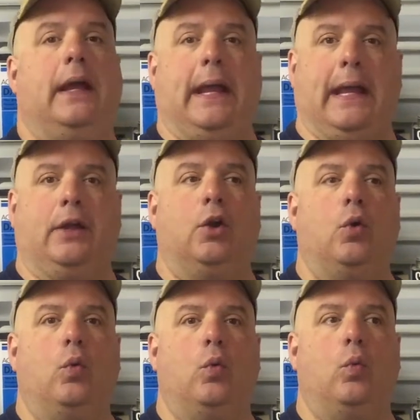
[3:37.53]
and
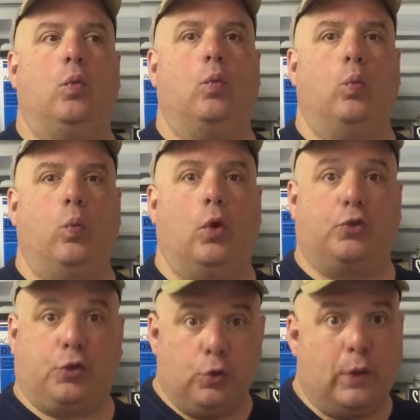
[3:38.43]

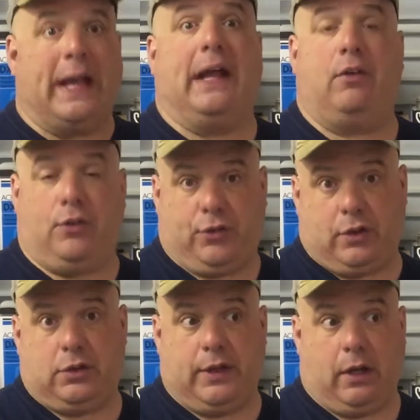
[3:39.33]
2 gallons of
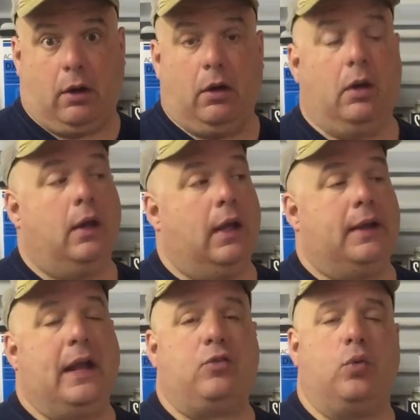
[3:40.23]
clear.
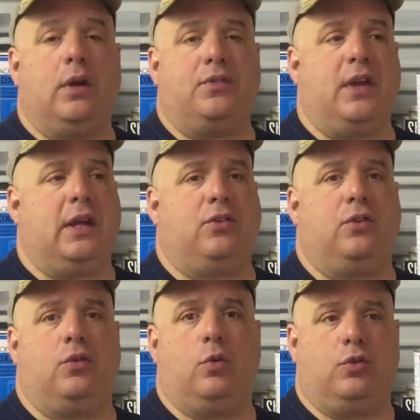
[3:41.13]
And that's what it takes
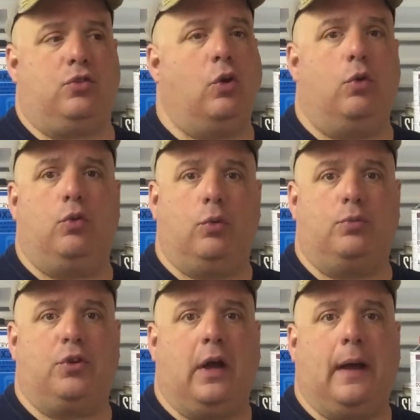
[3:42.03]
to do a
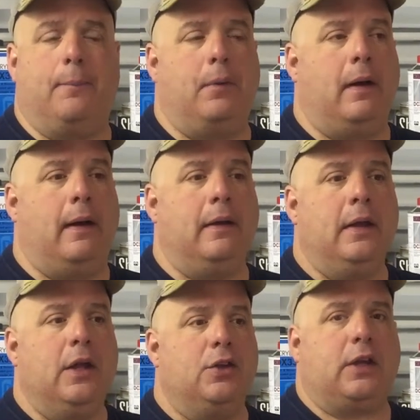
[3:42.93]
showroom job.
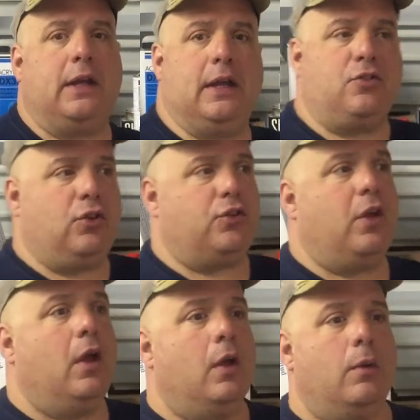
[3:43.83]
You can't just
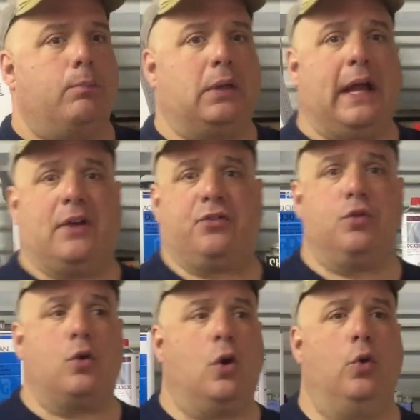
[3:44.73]
blast
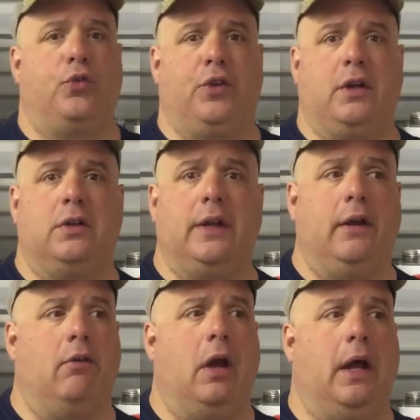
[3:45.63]
2 coats of
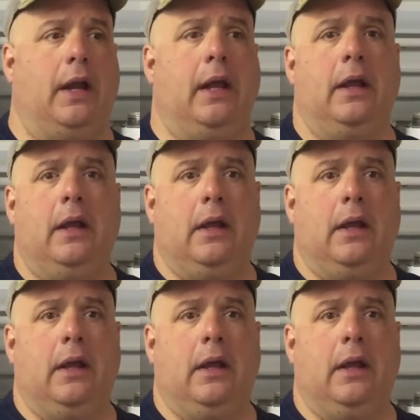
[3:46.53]
clear on it